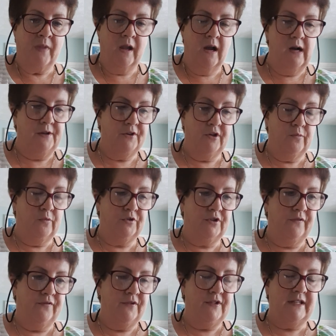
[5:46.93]
I don't know what
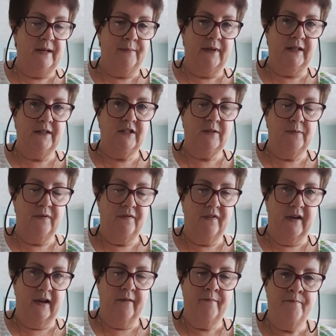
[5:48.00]
difference that makes, to be
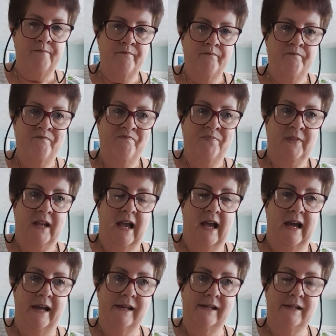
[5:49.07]
fair.
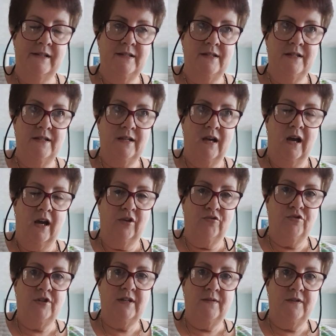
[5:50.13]
And
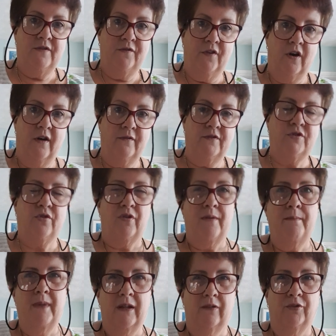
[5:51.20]
175, sorry,
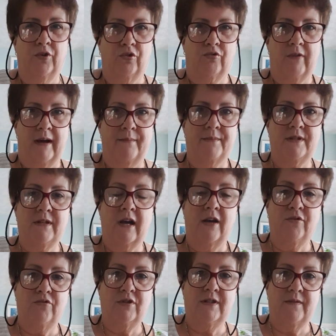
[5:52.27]
mil, not grams,
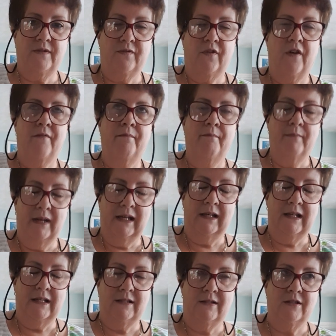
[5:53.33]
175
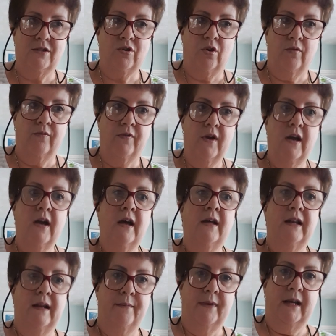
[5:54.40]
millilitres of
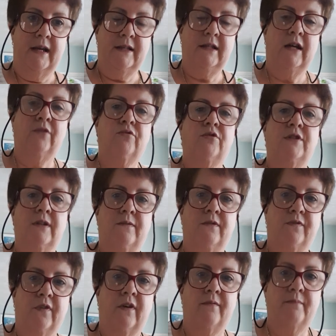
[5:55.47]
lemonade,
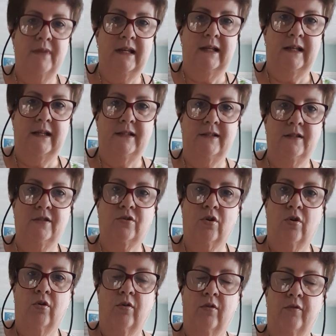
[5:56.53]
175 millilitres
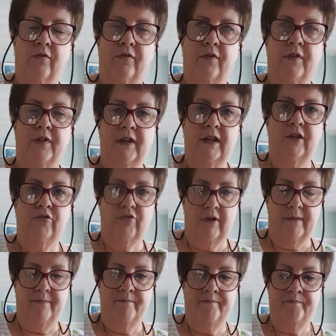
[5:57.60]
of the
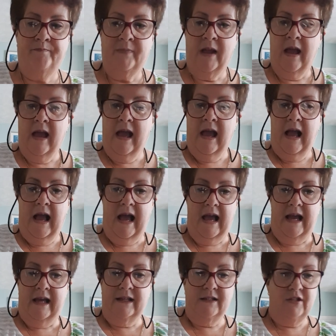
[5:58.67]
cream.
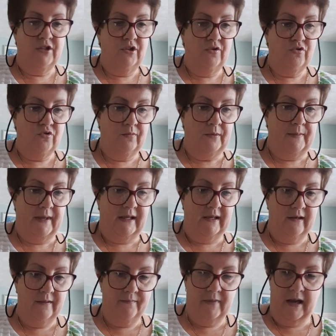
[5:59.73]
And you saw me make
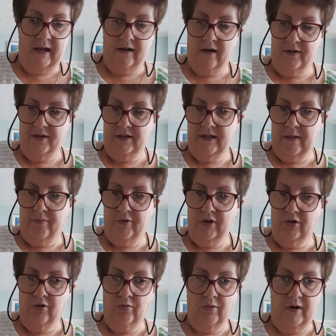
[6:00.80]
it, and I think they're pretty cool.